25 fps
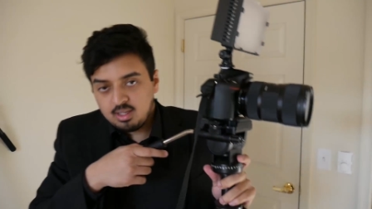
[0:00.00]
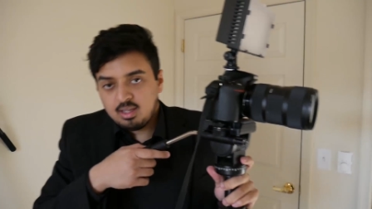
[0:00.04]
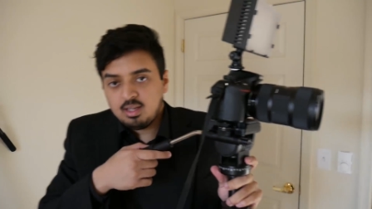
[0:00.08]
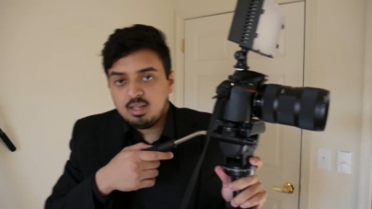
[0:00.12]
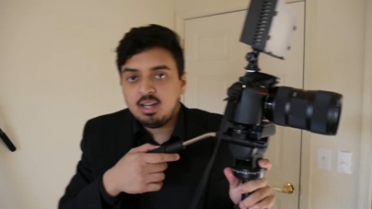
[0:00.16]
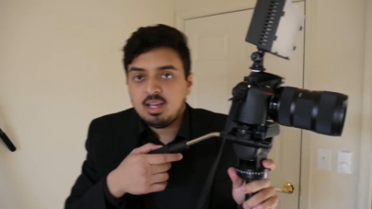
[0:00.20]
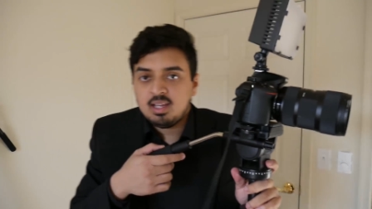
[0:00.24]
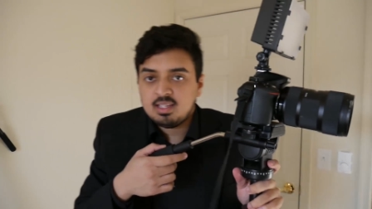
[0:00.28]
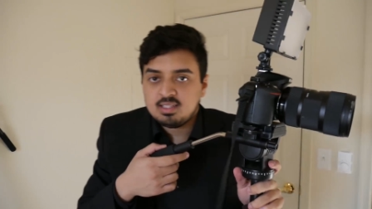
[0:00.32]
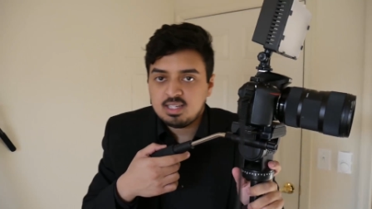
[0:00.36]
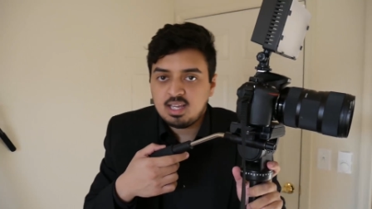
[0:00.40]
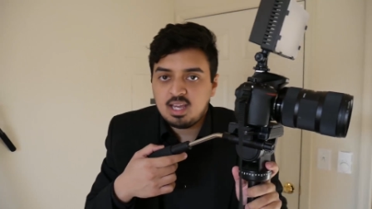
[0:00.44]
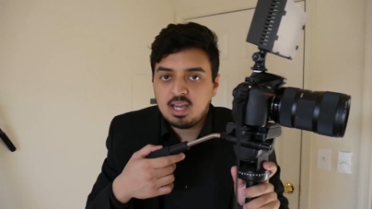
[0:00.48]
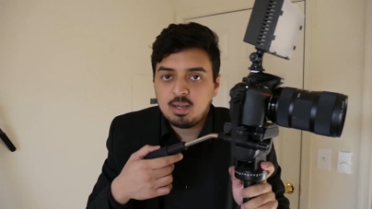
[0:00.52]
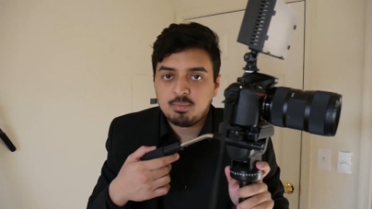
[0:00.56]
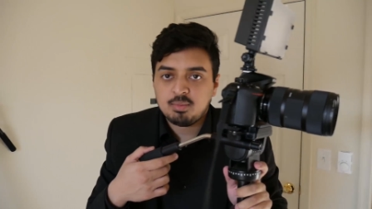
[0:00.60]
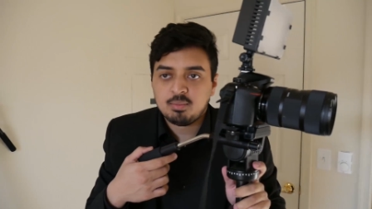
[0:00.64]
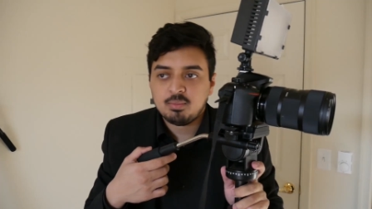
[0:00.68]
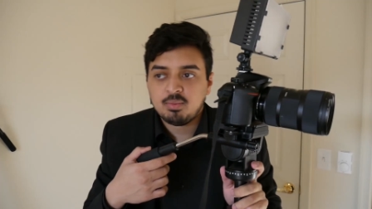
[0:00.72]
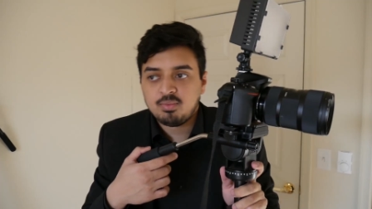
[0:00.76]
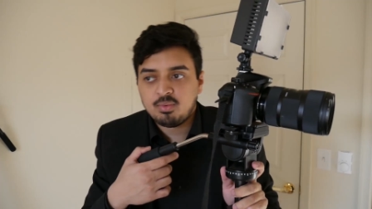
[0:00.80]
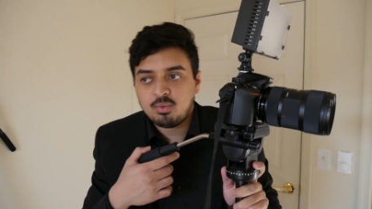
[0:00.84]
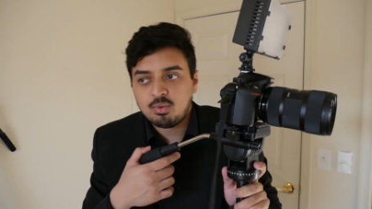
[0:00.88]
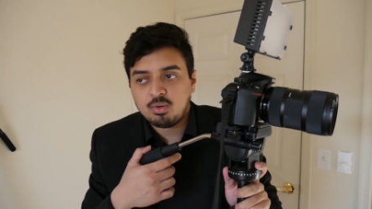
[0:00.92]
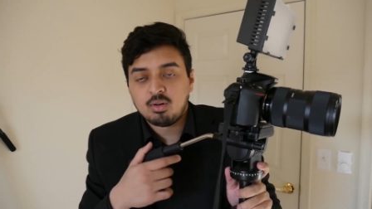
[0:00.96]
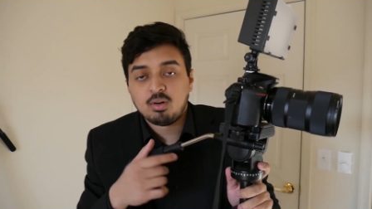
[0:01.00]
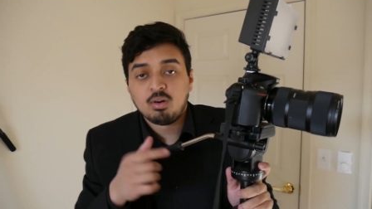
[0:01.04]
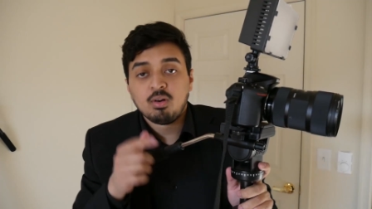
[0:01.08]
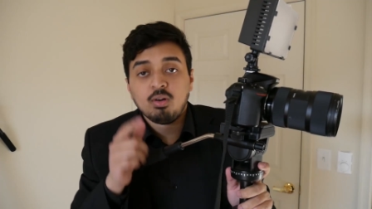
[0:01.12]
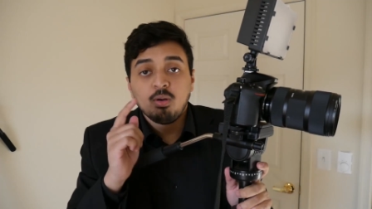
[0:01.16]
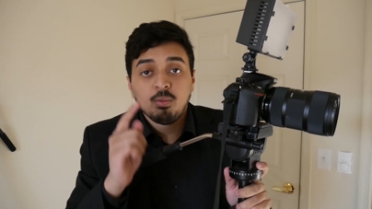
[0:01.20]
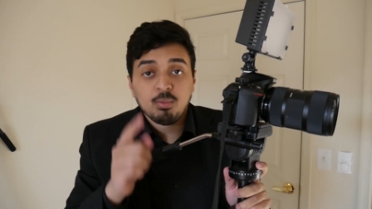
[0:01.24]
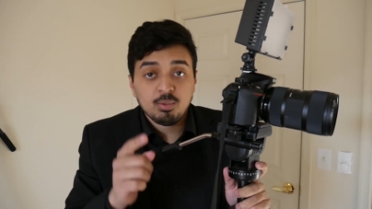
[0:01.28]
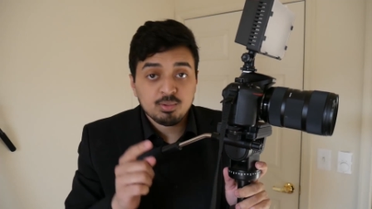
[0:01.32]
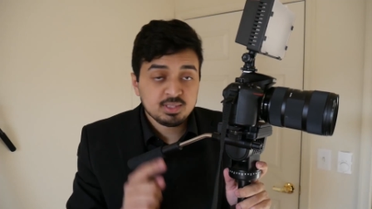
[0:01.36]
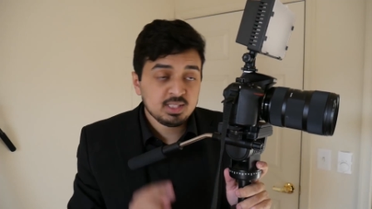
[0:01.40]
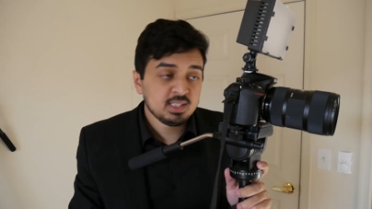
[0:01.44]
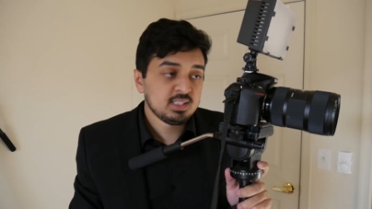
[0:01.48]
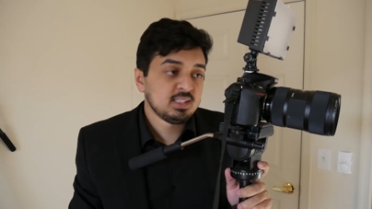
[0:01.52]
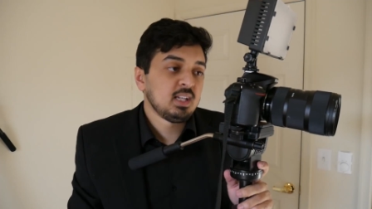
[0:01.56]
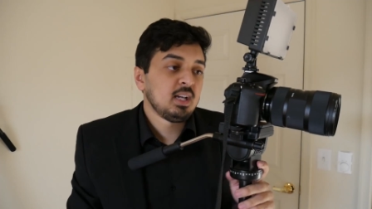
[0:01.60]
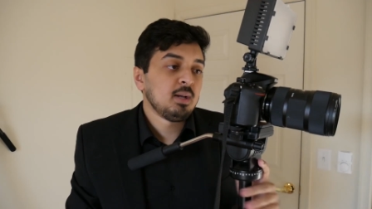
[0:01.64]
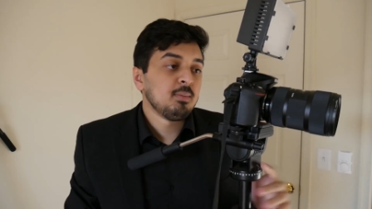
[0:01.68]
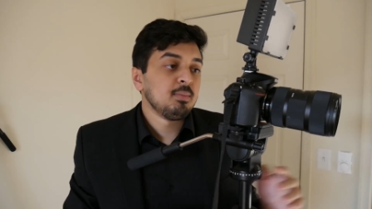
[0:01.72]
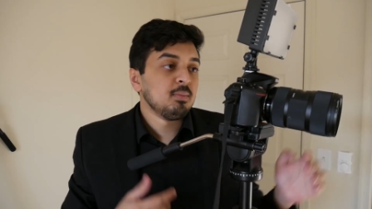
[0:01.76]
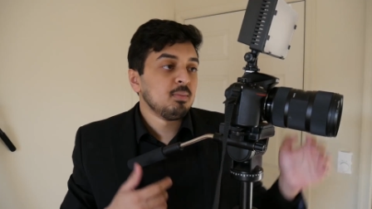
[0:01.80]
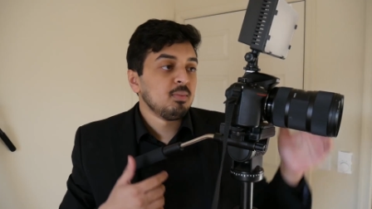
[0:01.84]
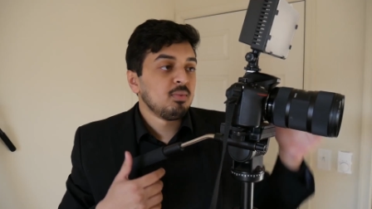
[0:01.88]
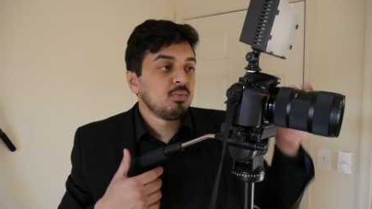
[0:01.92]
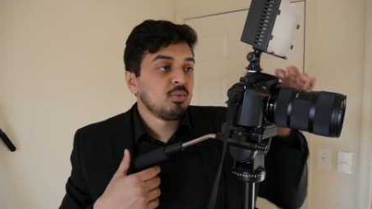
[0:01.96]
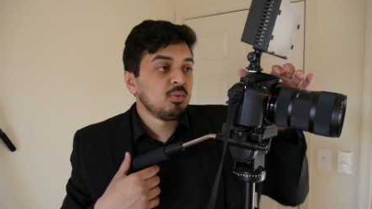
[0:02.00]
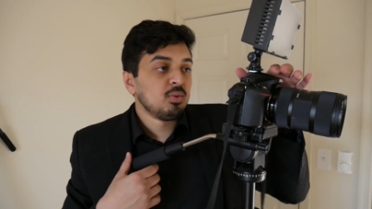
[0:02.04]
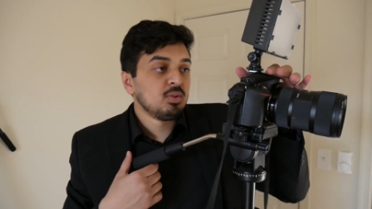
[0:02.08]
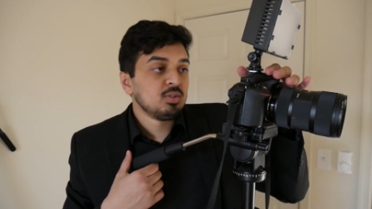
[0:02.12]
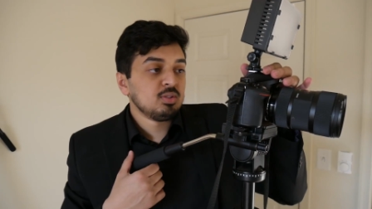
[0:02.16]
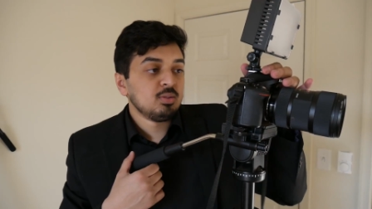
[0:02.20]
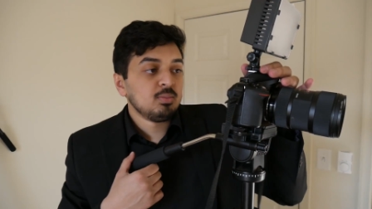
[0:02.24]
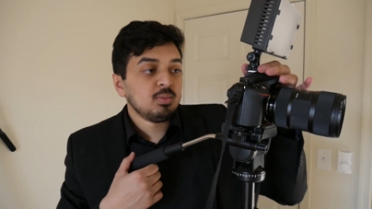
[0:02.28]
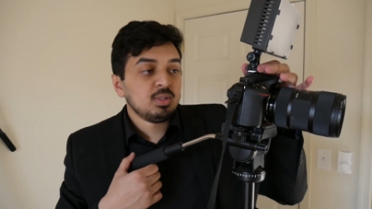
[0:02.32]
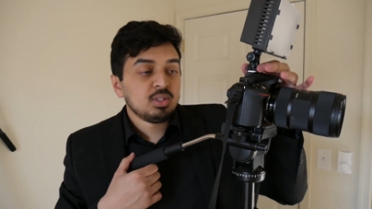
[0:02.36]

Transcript: It has happened before, or almost has happened before, so